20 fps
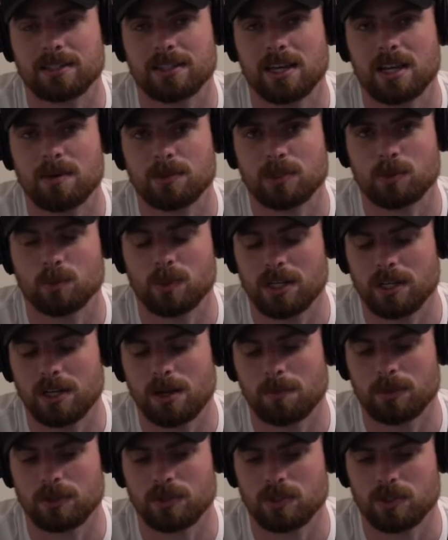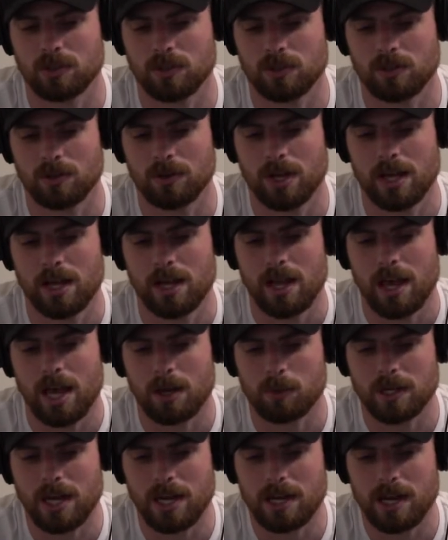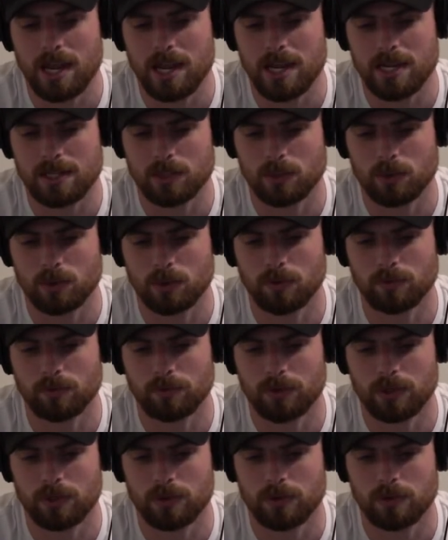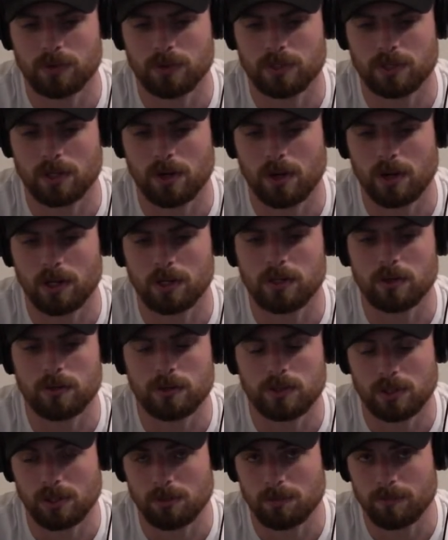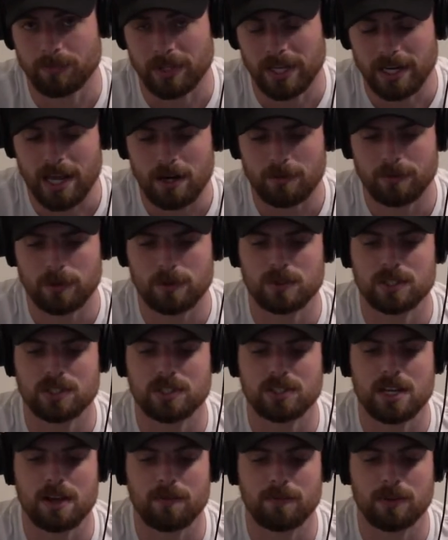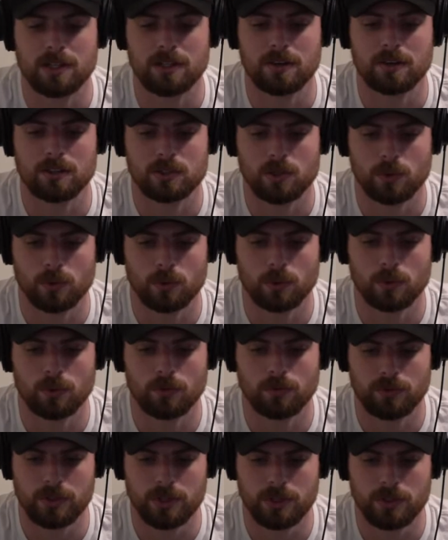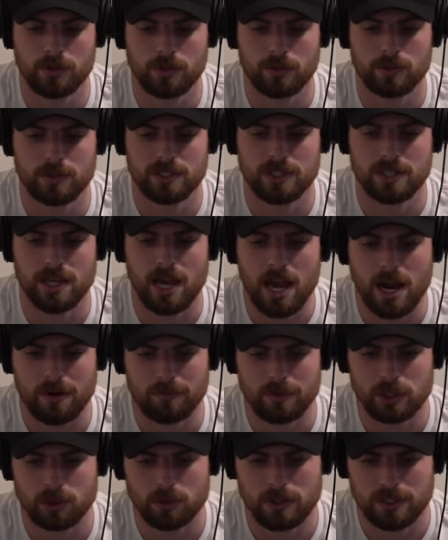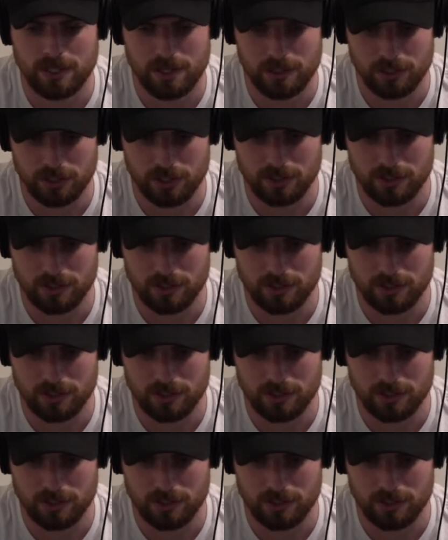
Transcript: same as week number 2. And we had 8 total views on YouTube. And out of those 7 total views, the average retention